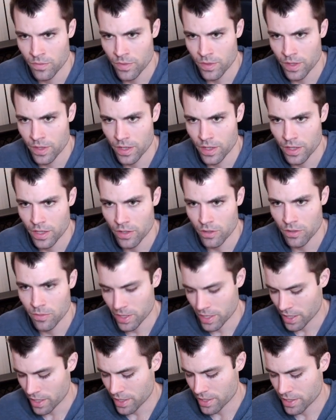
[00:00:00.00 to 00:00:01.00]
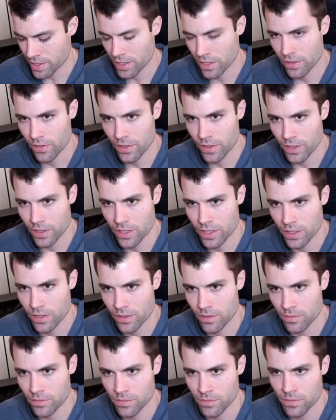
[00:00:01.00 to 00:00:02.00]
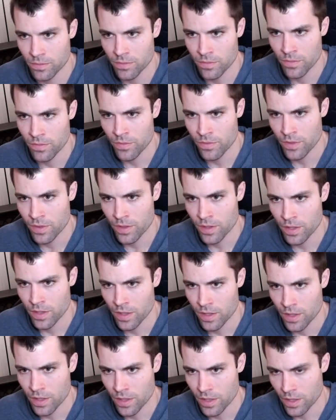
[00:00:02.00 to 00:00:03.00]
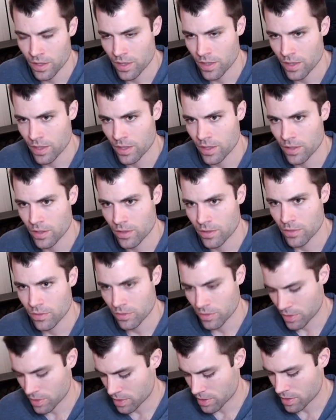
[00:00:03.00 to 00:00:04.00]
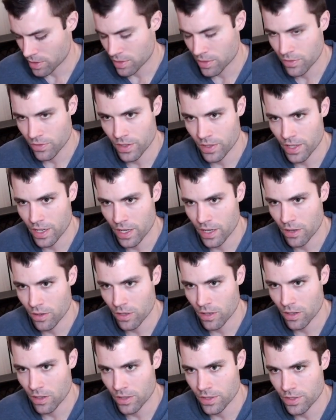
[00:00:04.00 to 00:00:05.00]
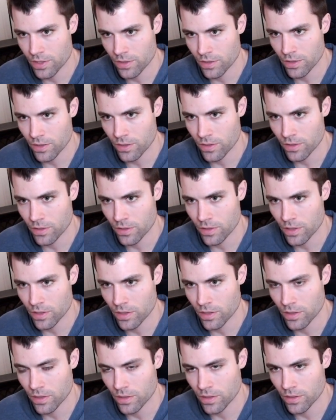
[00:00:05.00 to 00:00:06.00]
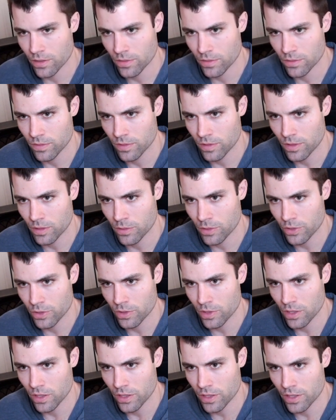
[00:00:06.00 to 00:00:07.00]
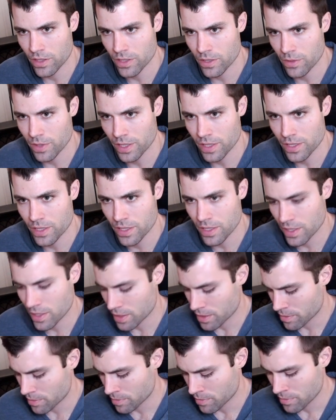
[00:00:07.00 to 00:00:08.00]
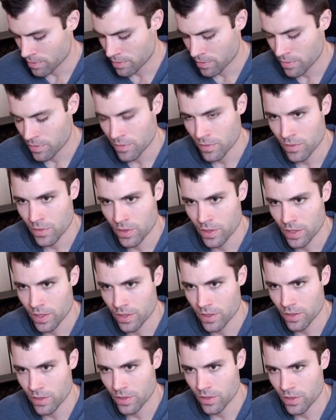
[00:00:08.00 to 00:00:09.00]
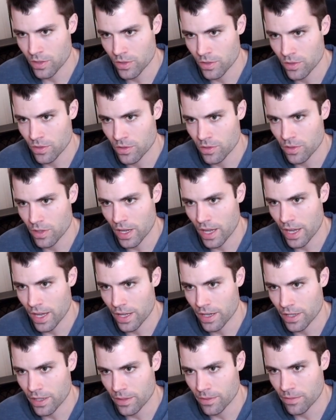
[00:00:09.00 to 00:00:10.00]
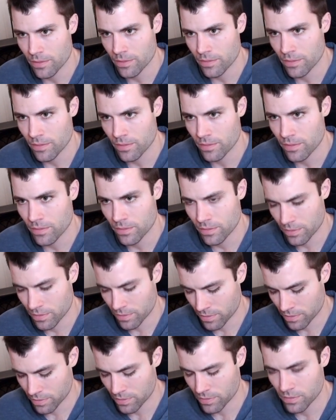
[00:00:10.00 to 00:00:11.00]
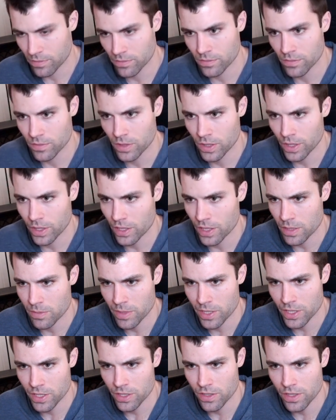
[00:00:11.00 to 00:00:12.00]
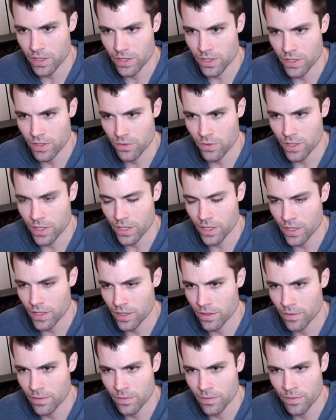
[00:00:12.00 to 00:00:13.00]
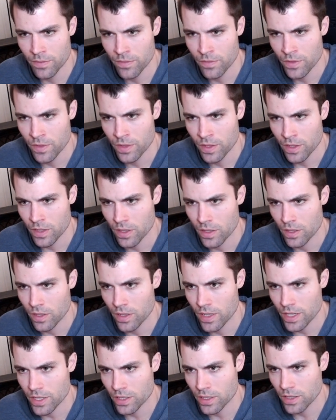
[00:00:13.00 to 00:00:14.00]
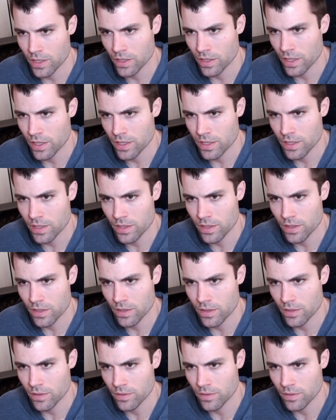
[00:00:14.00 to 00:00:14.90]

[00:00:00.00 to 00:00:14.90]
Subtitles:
And that would be an async function. And we'll just, for now, console, or we'll do an alert so we can see it. To-do added. Okay, let's make sure this is working. Actually, let's